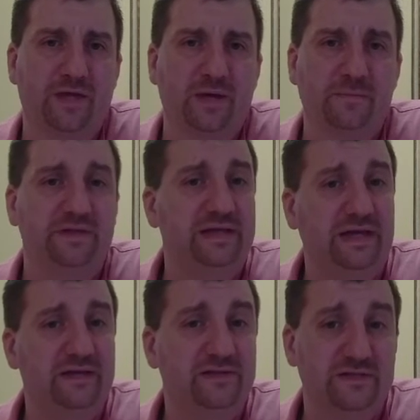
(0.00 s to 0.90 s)
But the
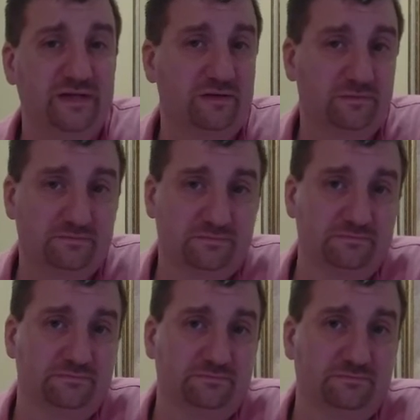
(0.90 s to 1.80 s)
end is near,
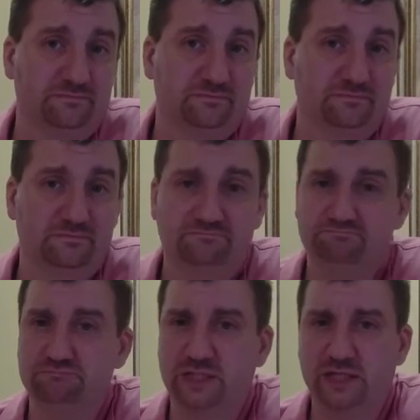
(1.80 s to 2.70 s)

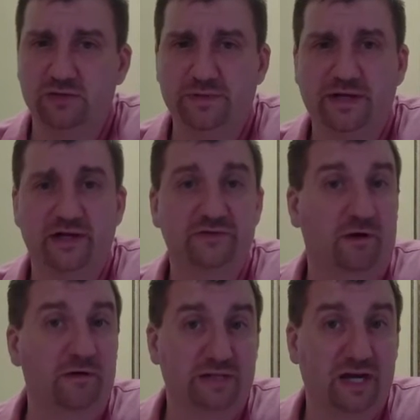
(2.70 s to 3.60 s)
either because
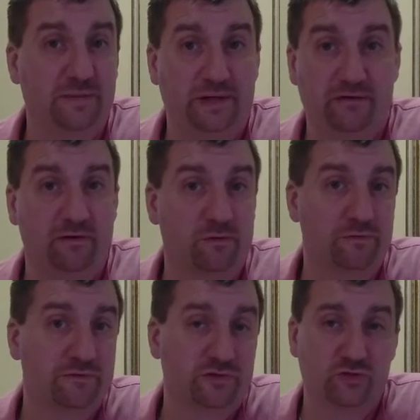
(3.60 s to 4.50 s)
our time here on
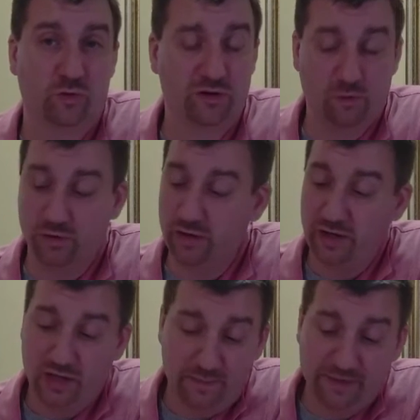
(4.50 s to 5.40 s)
earth is short or
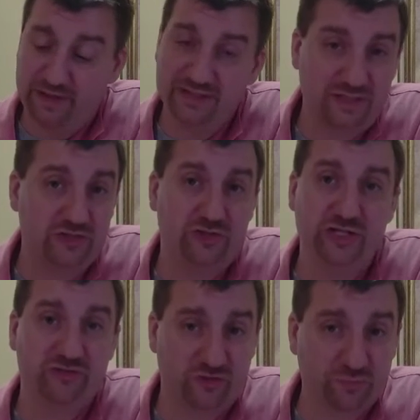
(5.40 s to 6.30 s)
because, as
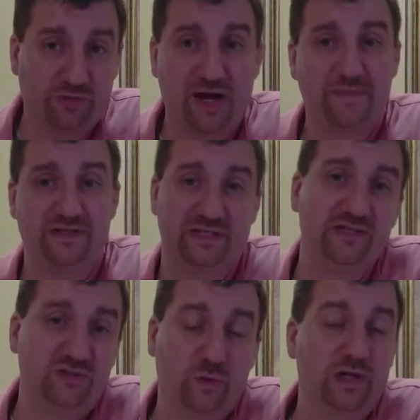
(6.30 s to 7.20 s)
Jesus promised,
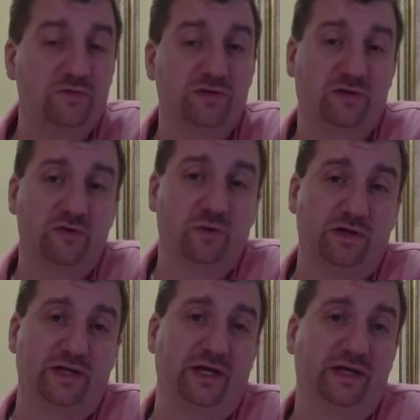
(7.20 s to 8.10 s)
he's going to return
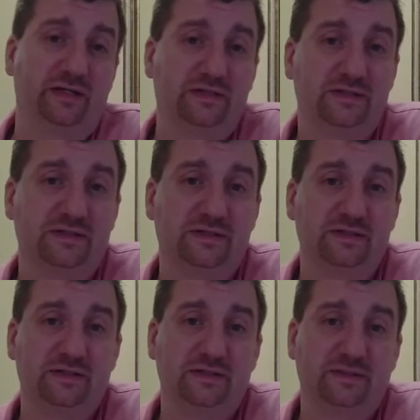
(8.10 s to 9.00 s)
day.
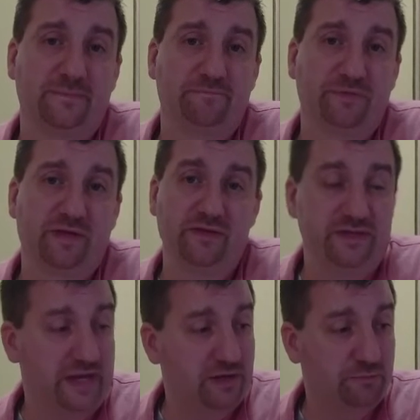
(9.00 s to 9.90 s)
The
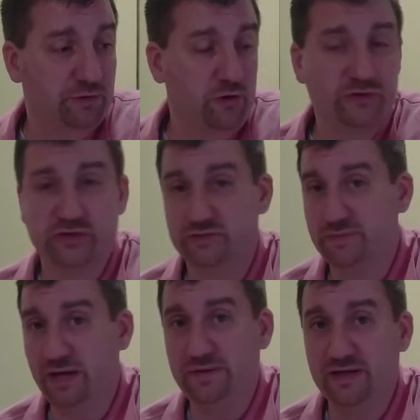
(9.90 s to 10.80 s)
day approaches,
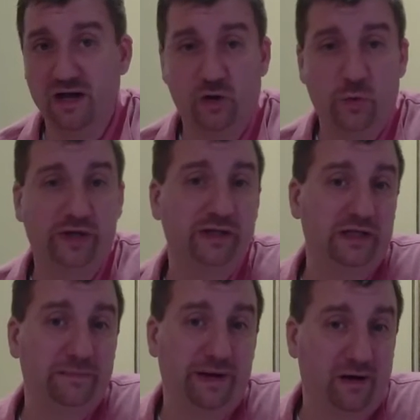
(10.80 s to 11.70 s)
maybe not
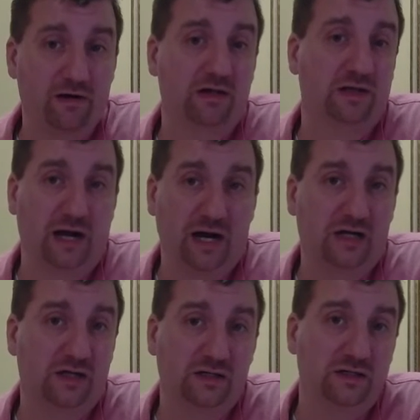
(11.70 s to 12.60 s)
quickly by our
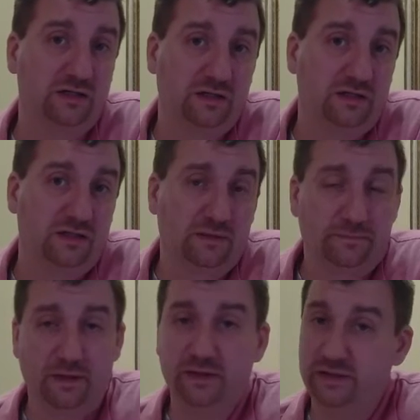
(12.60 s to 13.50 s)
clock,
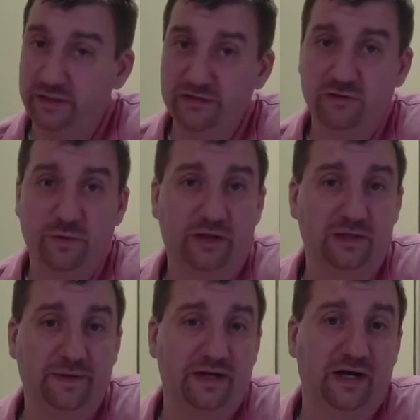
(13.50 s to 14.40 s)
but it is quickly
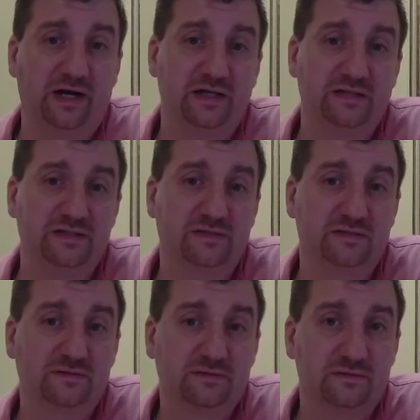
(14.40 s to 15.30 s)
by God's.
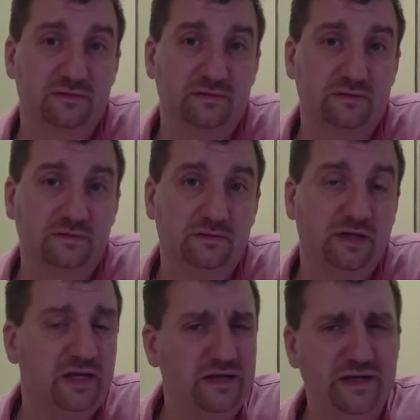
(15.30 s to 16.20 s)

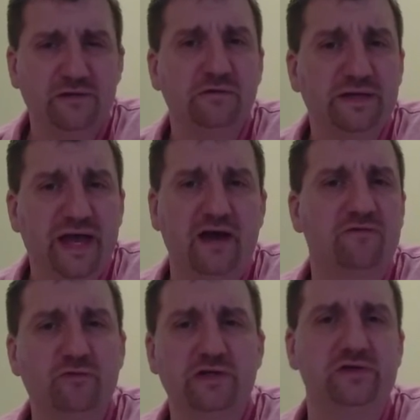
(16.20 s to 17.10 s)
And nearly
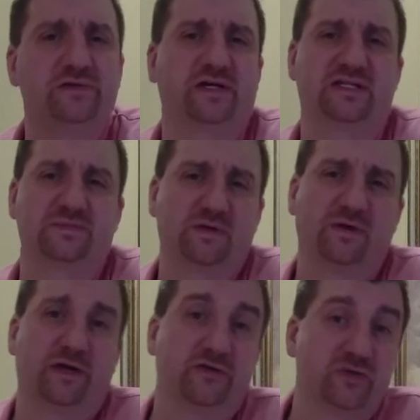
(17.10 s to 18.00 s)
every New Testament
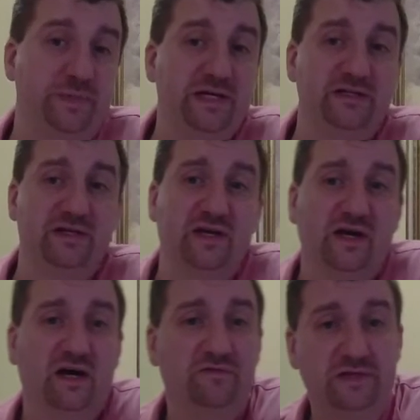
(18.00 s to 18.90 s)
writer speaks
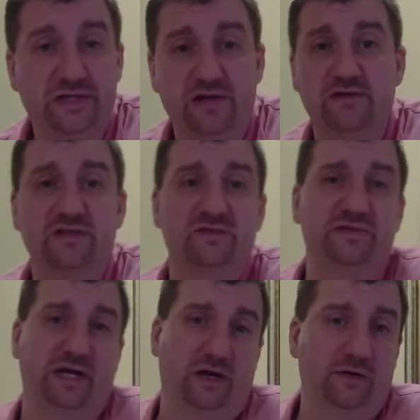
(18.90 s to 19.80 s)
of the nearness of
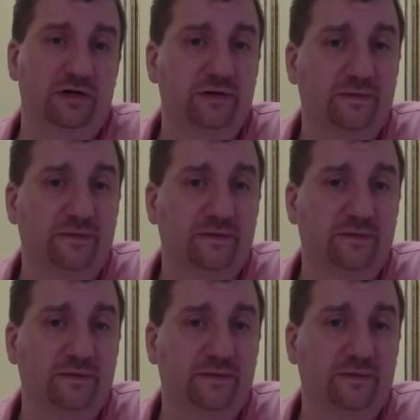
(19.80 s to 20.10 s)
the hour.